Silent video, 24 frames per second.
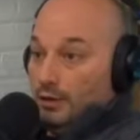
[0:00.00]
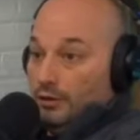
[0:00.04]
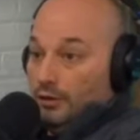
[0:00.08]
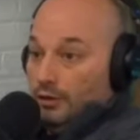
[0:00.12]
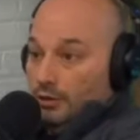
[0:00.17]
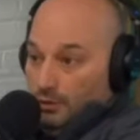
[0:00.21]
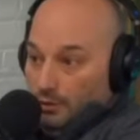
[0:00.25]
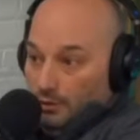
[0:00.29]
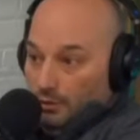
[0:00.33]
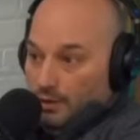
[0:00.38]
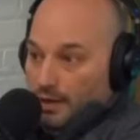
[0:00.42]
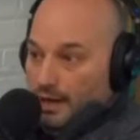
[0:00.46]
you know,
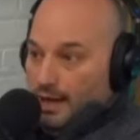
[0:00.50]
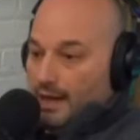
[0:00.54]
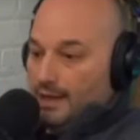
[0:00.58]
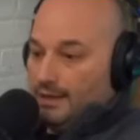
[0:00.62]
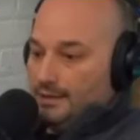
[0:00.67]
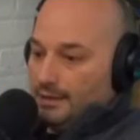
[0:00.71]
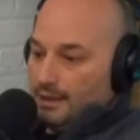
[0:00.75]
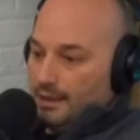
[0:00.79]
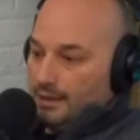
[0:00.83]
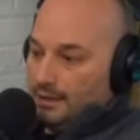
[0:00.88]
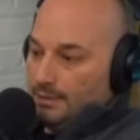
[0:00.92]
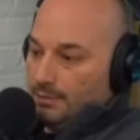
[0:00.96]
you
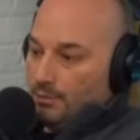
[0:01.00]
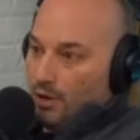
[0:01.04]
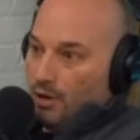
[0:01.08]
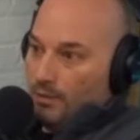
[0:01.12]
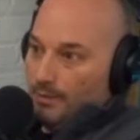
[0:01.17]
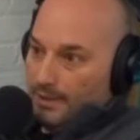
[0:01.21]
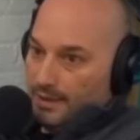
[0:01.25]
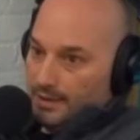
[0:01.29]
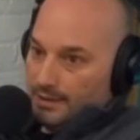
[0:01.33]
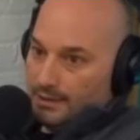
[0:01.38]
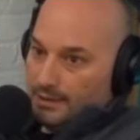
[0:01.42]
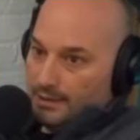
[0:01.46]
as a
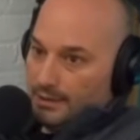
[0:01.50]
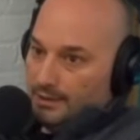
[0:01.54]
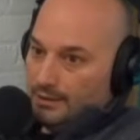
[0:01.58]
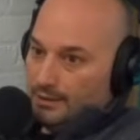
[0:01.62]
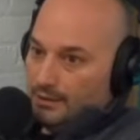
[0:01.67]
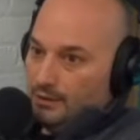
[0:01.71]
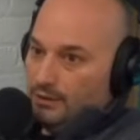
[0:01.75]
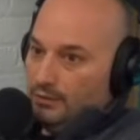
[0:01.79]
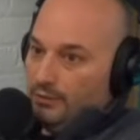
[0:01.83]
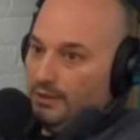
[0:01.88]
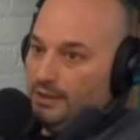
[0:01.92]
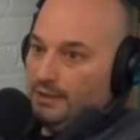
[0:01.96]
small
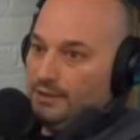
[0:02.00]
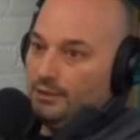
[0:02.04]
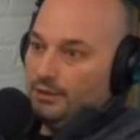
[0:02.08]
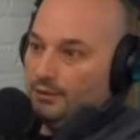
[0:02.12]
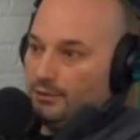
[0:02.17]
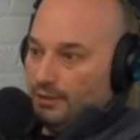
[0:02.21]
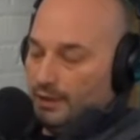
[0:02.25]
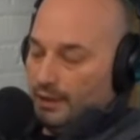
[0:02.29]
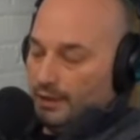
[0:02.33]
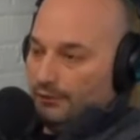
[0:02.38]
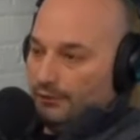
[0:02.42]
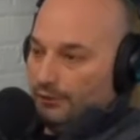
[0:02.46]
business, you need
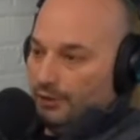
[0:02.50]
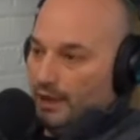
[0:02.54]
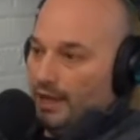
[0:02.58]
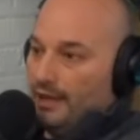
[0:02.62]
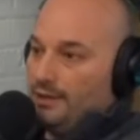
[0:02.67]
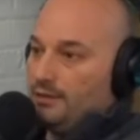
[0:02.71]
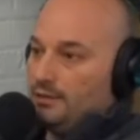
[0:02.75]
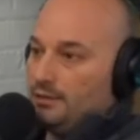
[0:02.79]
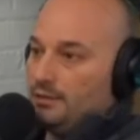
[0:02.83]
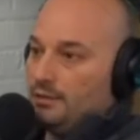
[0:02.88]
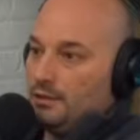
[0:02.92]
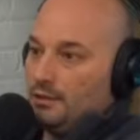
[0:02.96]
to create
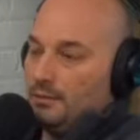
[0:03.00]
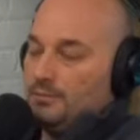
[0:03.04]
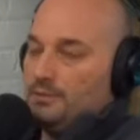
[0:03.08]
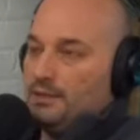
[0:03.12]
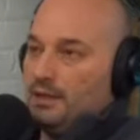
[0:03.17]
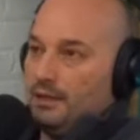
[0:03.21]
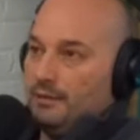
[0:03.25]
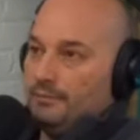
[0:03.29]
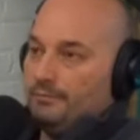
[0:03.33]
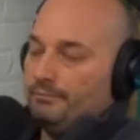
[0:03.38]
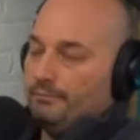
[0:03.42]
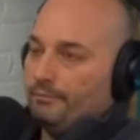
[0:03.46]

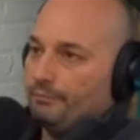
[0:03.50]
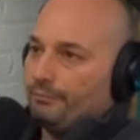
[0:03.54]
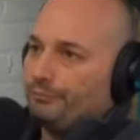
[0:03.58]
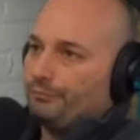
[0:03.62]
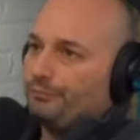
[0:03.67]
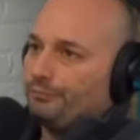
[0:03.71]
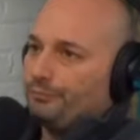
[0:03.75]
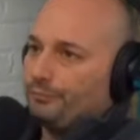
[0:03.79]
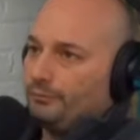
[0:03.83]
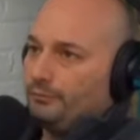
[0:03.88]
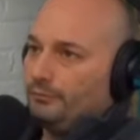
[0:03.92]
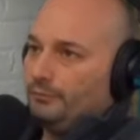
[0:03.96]
relationships. And
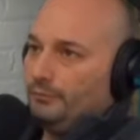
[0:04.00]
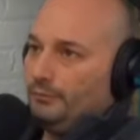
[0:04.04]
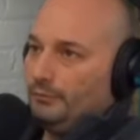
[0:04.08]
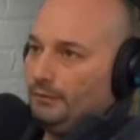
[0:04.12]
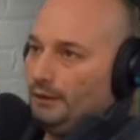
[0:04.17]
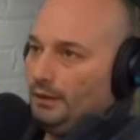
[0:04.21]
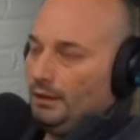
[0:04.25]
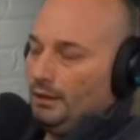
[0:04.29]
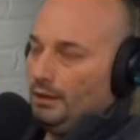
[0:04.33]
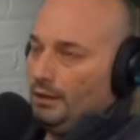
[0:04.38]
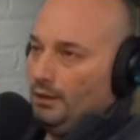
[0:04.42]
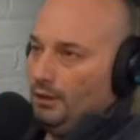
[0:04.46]

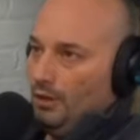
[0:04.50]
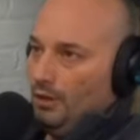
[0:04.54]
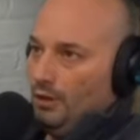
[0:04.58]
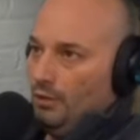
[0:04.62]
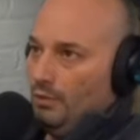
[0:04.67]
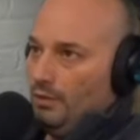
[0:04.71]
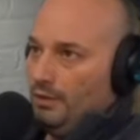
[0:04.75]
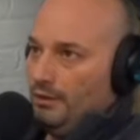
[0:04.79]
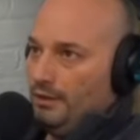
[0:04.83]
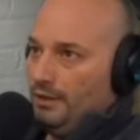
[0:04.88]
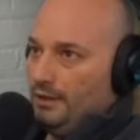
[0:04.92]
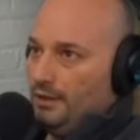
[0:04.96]
you
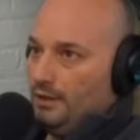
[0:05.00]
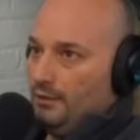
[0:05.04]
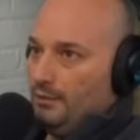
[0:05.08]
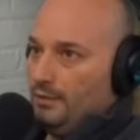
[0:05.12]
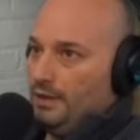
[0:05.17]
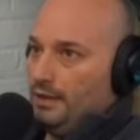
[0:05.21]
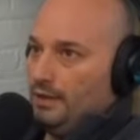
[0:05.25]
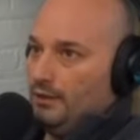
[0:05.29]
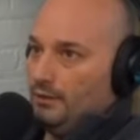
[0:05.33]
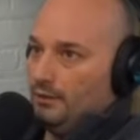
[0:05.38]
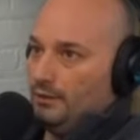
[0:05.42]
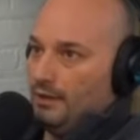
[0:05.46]
know, one thing that
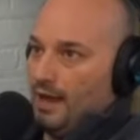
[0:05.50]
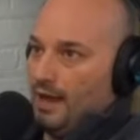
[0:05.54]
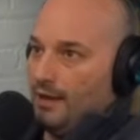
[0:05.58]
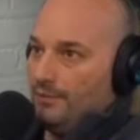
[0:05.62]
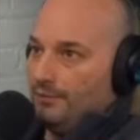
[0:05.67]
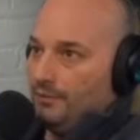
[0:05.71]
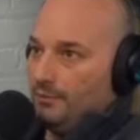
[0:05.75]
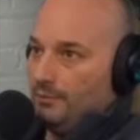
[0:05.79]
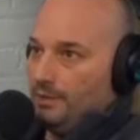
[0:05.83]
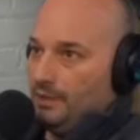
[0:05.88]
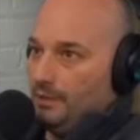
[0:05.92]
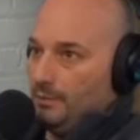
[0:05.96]
we hear a
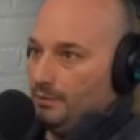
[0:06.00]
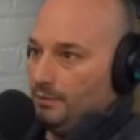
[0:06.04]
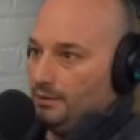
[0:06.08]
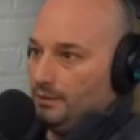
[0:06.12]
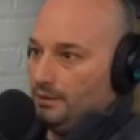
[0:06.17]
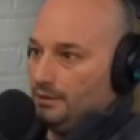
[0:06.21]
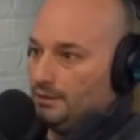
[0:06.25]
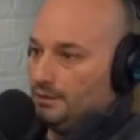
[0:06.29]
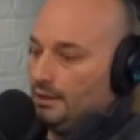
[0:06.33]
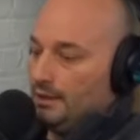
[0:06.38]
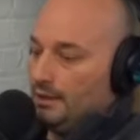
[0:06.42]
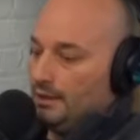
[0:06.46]
lot from
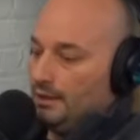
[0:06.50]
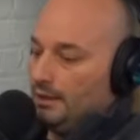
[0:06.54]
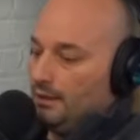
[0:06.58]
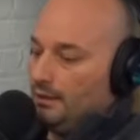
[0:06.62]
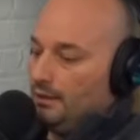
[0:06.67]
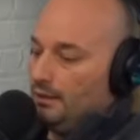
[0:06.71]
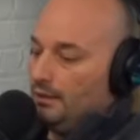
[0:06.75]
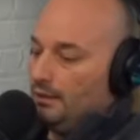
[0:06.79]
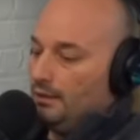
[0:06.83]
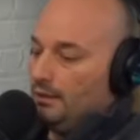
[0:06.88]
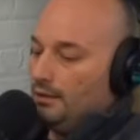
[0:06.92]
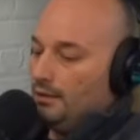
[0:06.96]
people is
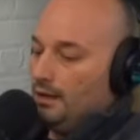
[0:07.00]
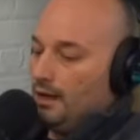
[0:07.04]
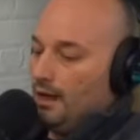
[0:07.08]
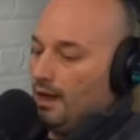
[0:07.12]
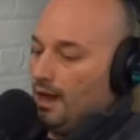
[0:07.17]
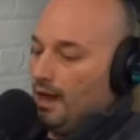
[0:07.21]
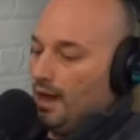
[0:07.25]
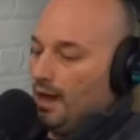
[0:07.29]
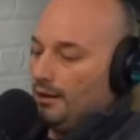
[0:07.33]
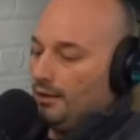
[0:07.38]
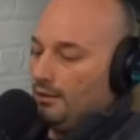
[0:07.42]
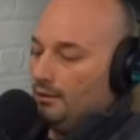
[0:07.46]
like,
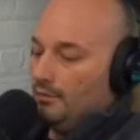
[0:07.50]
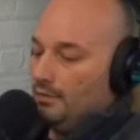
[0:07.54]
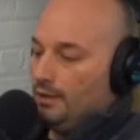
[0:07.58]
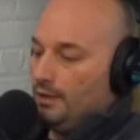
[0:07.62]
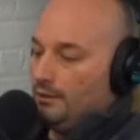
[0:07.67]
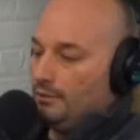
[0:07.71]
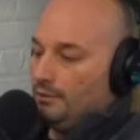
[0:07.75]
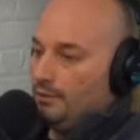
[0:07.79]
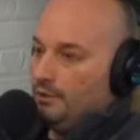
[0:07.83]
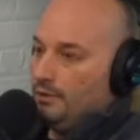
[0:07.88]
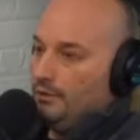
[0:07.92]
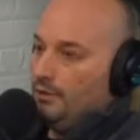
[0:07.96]
I don't
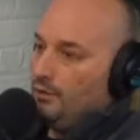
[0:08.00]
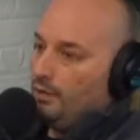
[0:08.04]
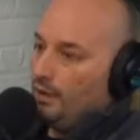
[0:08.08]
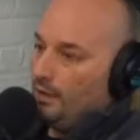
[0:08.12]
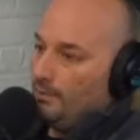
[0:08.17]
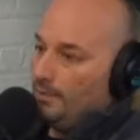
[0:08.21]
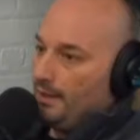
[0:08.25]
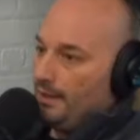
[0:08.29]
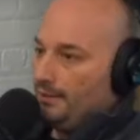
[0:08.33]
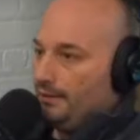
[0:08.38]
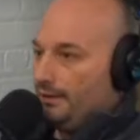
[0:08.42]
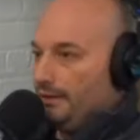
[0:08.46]
want to
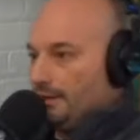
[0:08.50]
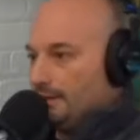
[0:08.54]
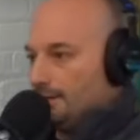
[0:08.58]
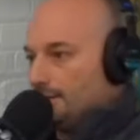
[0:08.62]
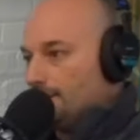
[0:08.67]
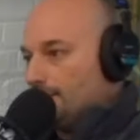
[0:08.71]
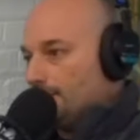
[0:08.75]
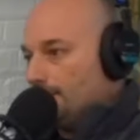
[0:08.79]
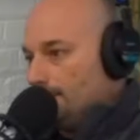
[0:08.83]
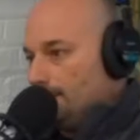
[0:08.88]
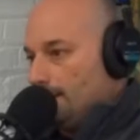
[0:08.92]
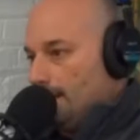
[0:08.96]
annoy my
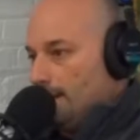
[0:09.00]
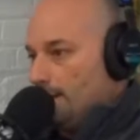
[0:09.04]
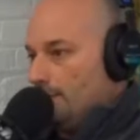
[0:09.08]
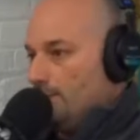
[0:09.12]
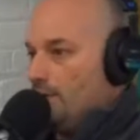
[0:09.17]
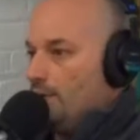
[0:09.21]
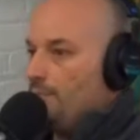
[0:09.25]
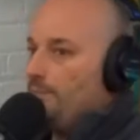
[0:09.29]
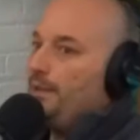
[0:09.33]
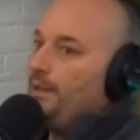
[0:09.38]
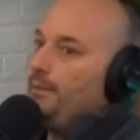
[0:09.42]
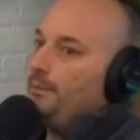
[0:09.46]
list. I
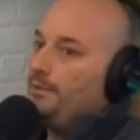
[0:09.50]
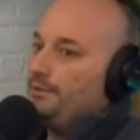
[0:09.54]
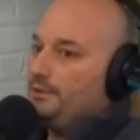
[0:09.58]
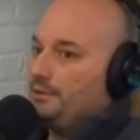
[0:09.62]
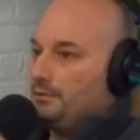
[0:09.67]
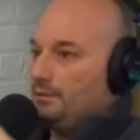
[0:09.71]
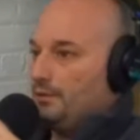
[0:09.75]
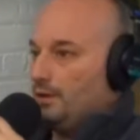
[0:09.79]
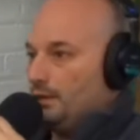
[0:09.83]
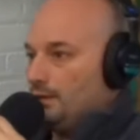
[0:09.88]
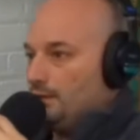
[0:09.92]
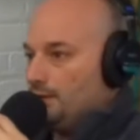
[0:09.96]
don't want people
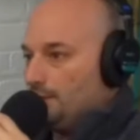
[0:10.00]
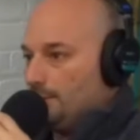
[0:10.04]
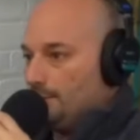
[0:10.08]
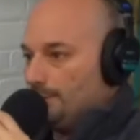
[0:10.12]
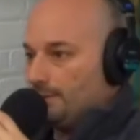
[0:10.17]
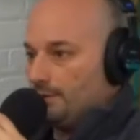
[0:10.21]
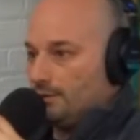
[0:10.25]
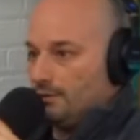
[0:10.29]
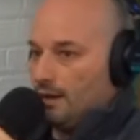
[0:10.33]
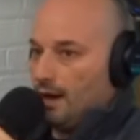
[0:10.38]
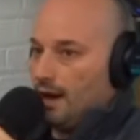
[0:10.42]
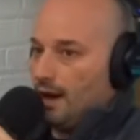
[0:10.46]
to
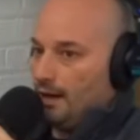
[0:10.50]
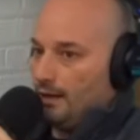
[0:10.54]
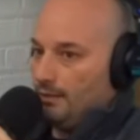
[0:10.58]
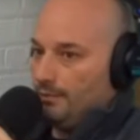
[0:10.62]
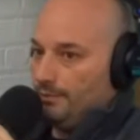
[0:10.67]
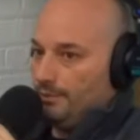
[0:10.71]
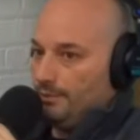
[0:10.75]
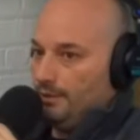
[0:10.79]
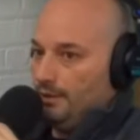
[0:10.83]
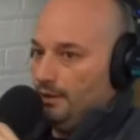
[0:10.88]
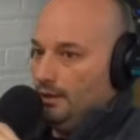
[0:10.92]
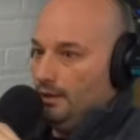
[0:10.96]

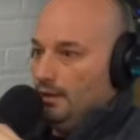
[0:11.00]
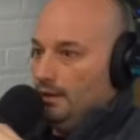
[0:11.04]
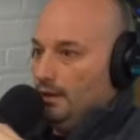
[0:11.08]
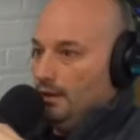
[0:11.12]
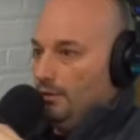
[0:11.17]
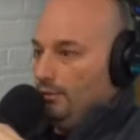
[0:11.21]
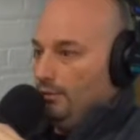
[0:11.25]
unsubscribe.